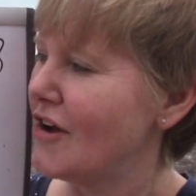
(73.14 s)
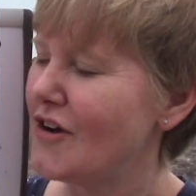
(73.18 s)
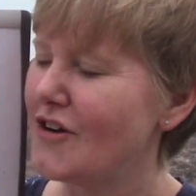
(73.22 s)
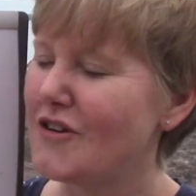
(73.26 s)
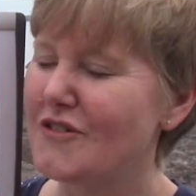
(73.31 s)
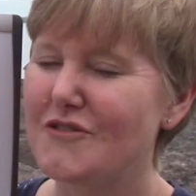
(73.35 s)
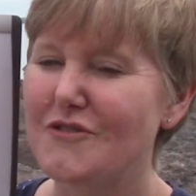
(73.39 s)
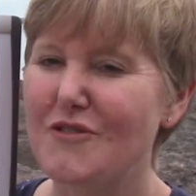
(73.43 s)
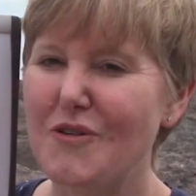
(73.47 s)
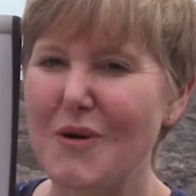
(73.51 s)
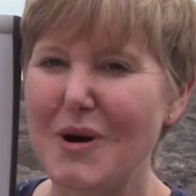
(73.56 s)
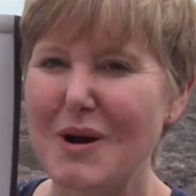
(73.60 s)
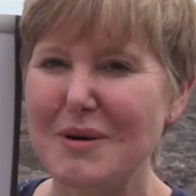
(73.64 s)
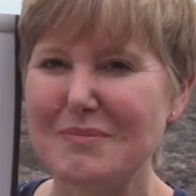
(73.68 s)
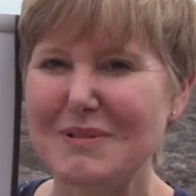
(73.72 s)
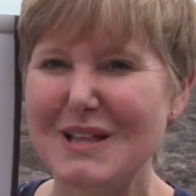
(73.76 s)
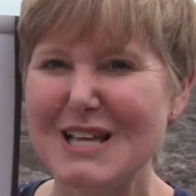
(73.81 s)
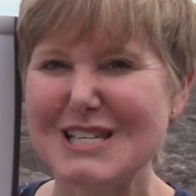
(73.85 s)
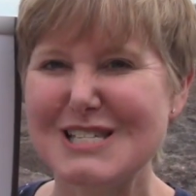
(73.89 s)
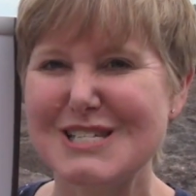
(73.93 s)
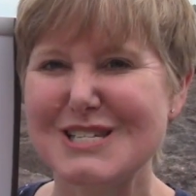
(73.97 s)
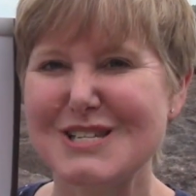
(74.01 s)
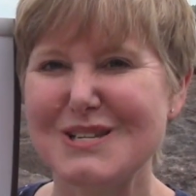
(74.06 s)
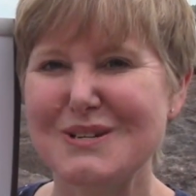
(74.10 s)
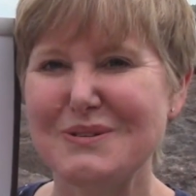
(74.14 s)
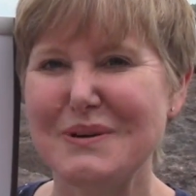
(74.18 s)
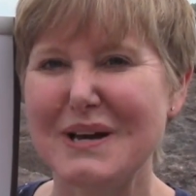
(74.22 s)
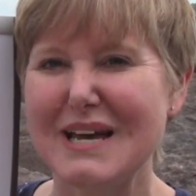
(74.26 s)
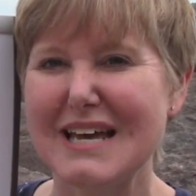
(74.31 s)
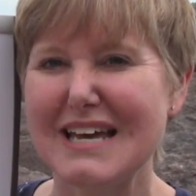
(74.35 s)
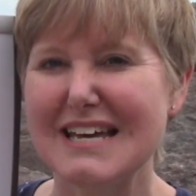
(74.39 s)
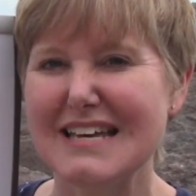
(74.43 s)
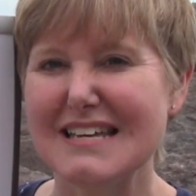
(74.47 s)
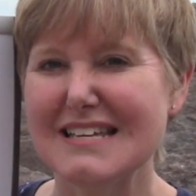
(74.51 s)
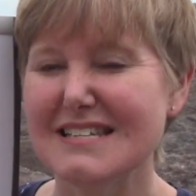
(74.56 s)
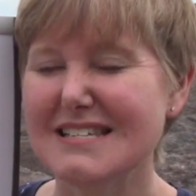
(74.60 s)
four plus two
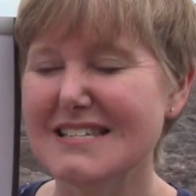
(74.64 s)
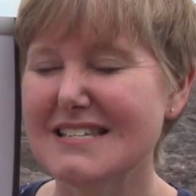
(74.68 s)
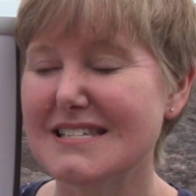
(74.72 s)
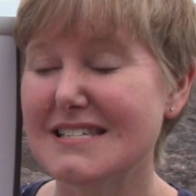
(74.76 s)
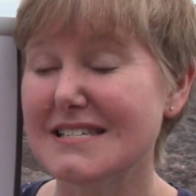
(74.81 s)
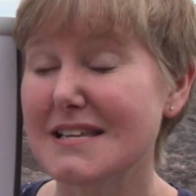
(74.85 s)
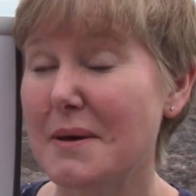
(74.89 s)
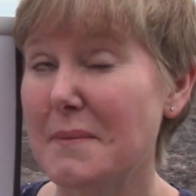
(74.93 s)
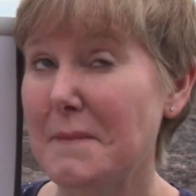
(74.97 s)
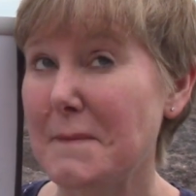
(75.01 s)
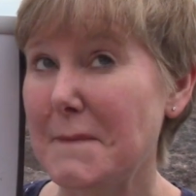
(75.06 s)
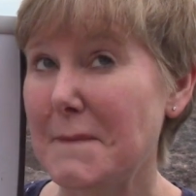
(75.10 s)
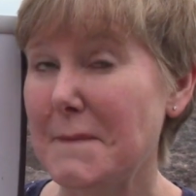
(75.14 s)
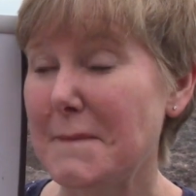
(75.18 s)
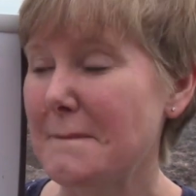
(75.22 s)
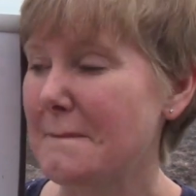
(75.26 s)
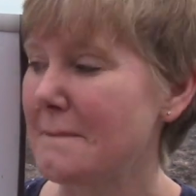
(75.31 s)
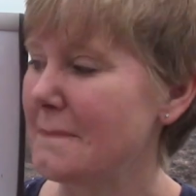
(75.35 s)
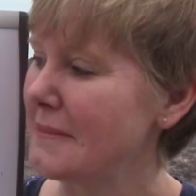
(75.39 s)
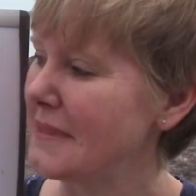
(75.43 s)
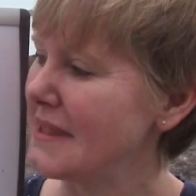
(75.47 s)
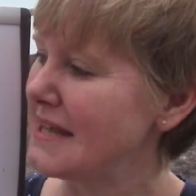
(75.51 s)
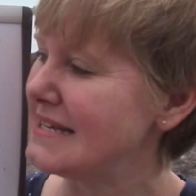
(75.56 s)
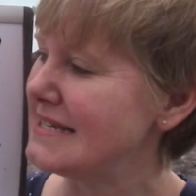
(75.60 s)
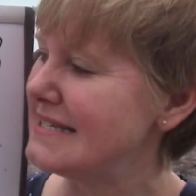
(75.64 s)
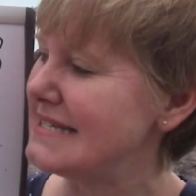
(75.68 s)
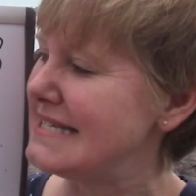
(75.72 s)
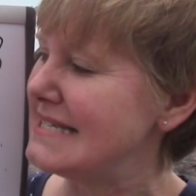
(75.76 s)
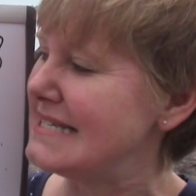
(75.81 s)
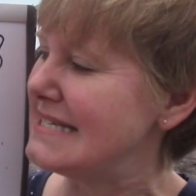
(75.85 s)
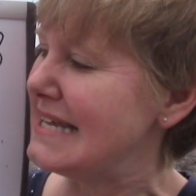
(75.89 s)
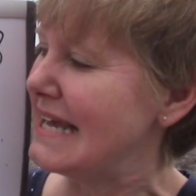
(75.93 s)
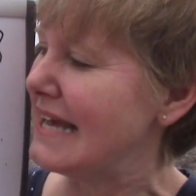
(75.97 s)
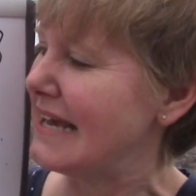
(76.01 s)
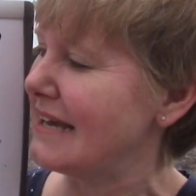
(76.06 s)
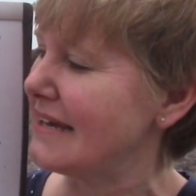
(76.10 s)
is
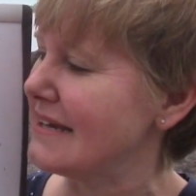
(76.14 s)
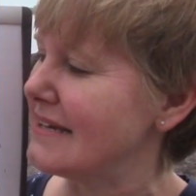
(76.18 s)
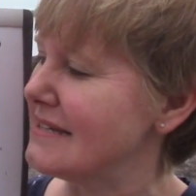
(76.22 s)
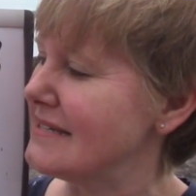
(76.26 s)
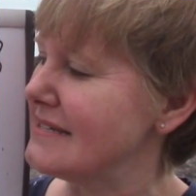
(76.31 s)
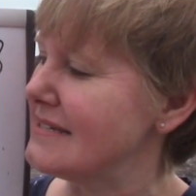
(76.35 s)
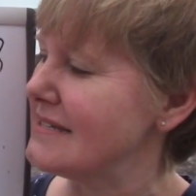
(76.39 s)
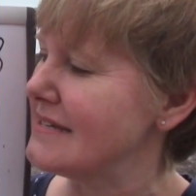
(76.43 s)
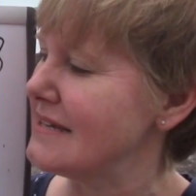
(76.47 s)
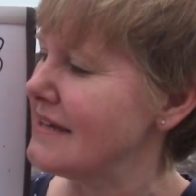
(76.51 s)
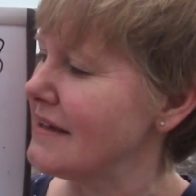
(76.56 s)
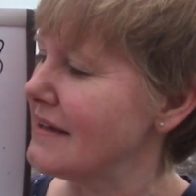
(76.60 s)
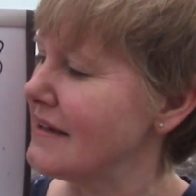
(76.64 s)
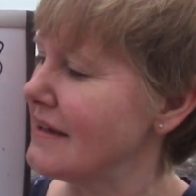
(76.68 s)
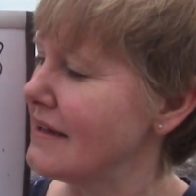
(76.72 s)
six.